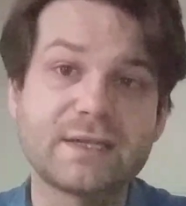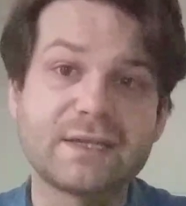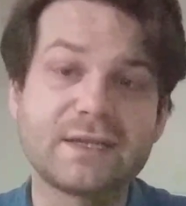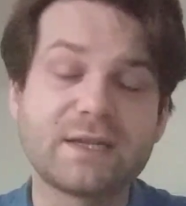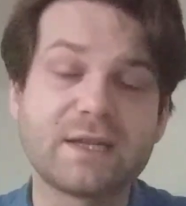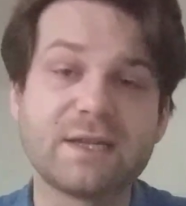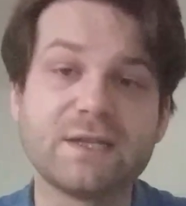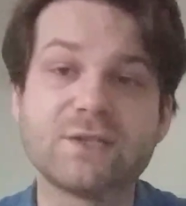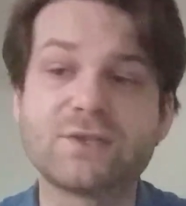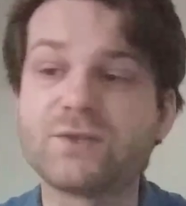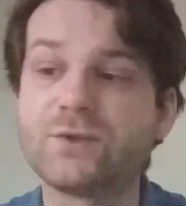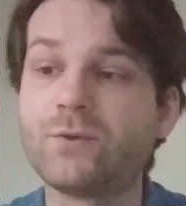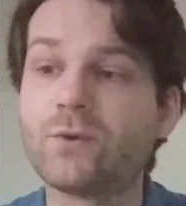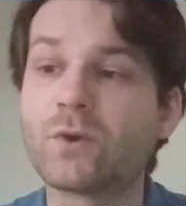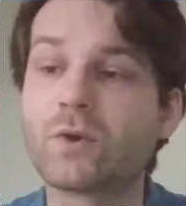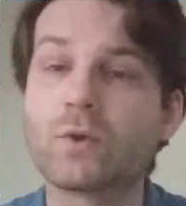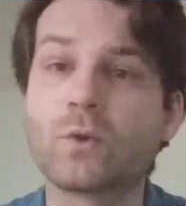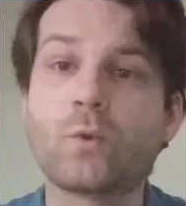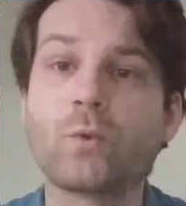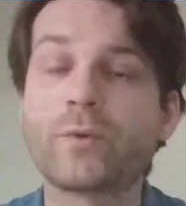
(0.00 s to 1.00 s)
it into
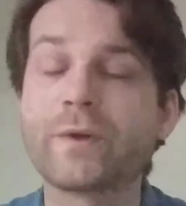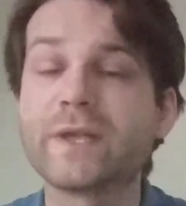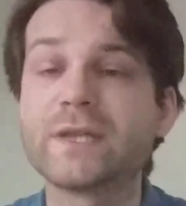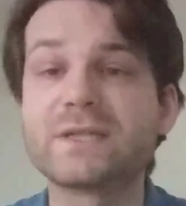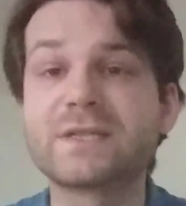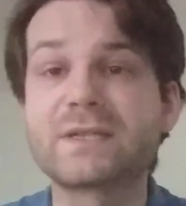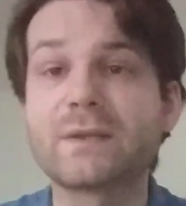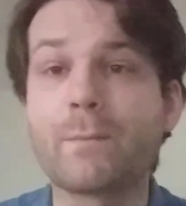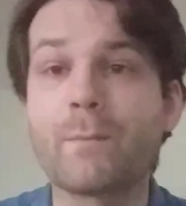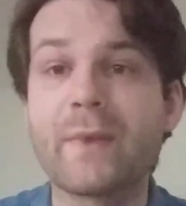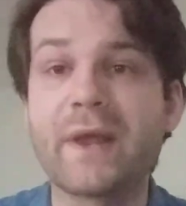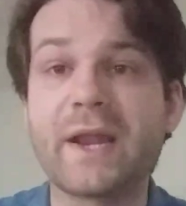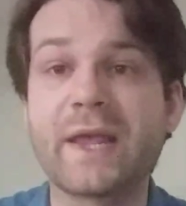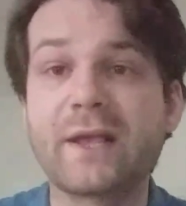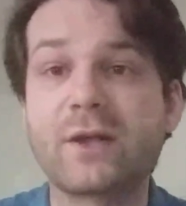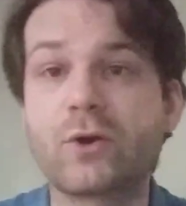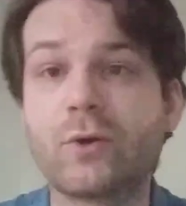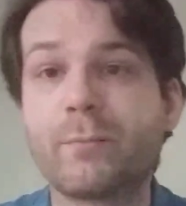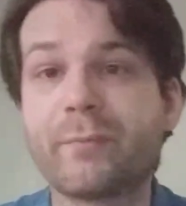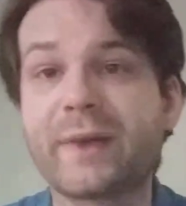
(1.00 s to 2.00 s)
glorious melee
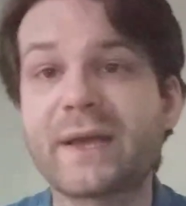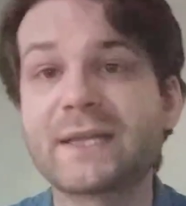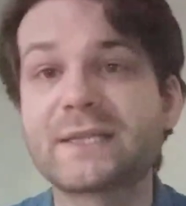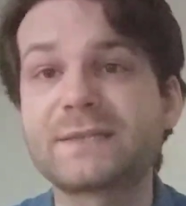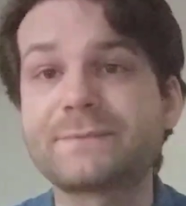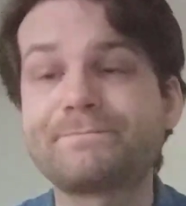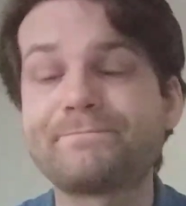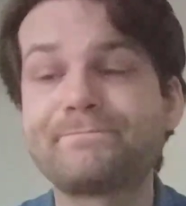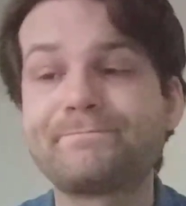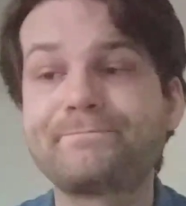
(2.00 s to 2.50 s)
combat.